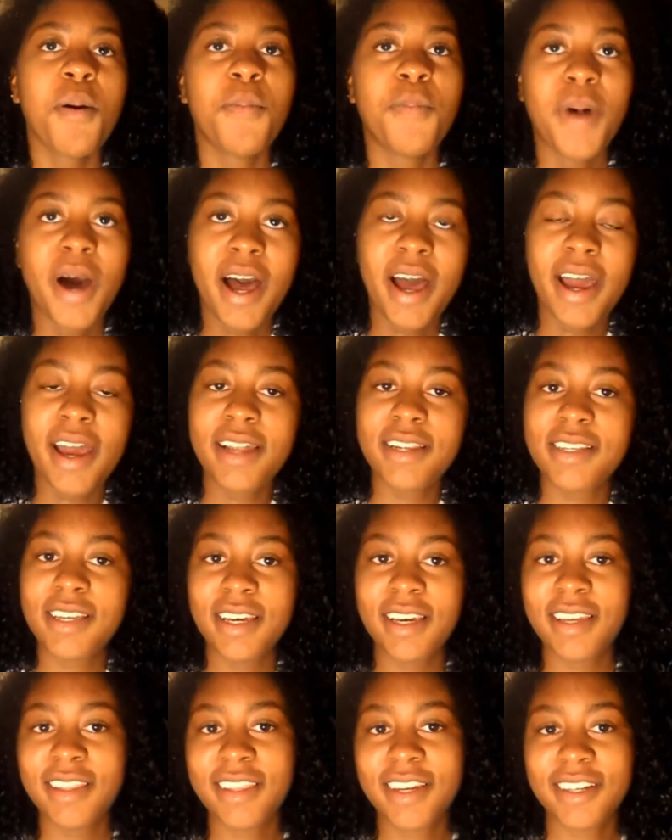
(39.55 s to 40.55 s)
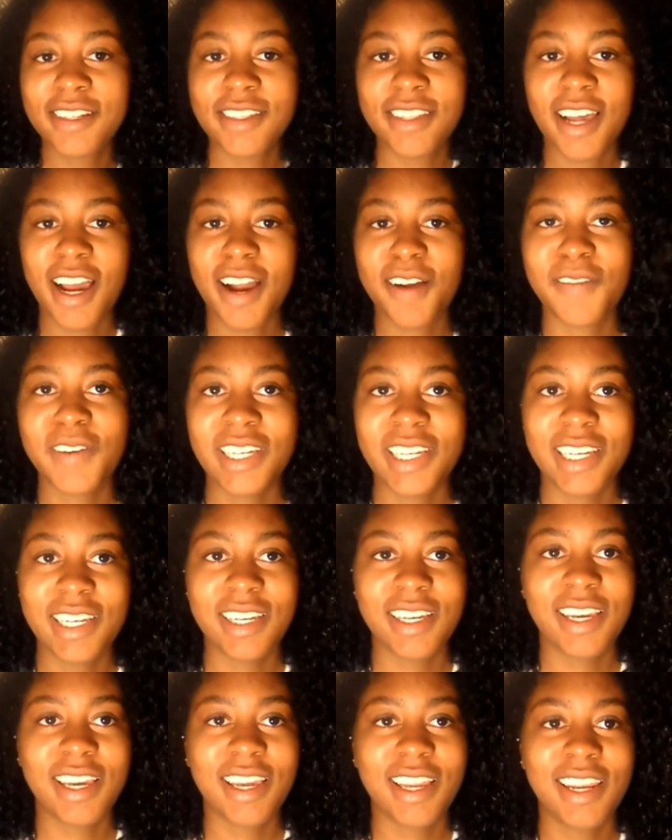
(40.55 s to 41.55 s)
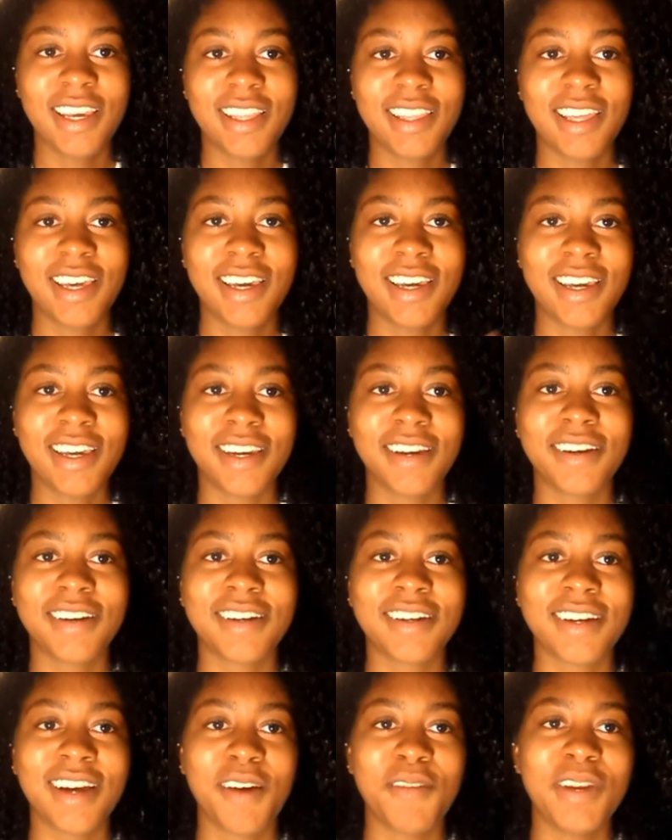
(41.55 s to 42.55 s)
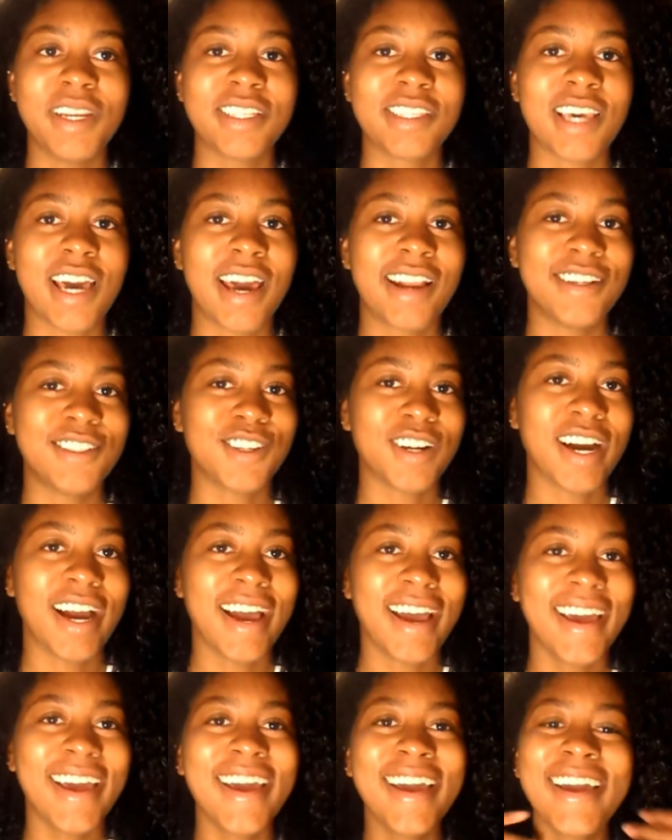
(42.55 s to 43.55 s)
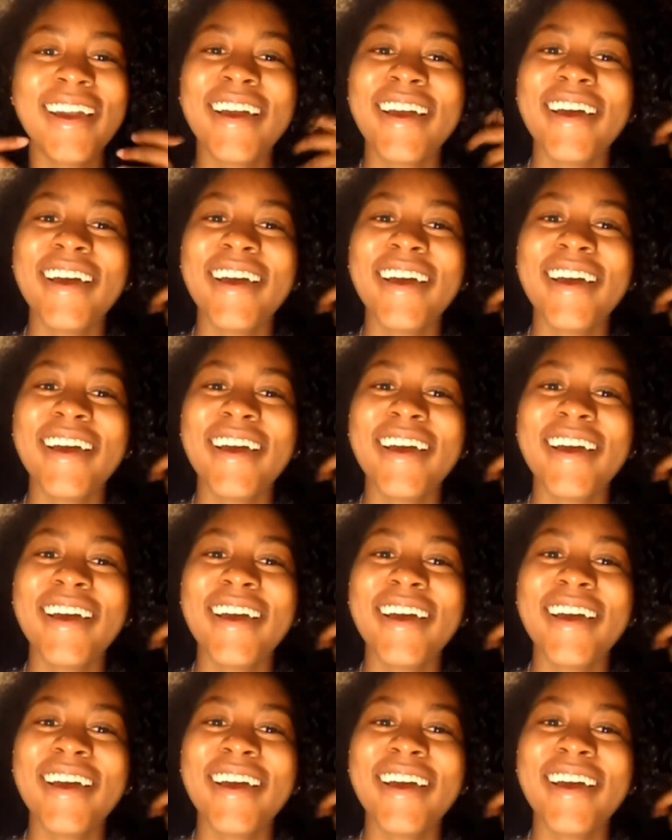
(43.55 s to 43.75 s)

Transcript: but there's not really anything, I mean, it's kind of dry.